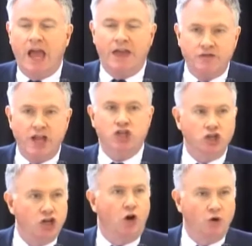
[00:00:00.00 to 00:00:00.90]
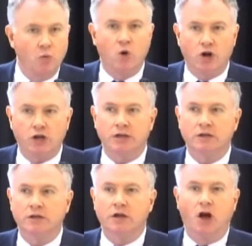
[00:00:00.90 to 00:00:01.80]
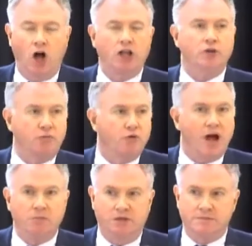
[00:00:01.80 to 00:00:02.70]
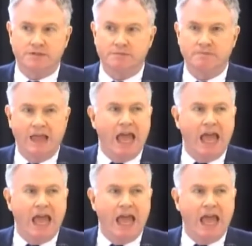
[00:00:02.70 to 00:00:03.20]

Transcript: And then you go to work on the problems.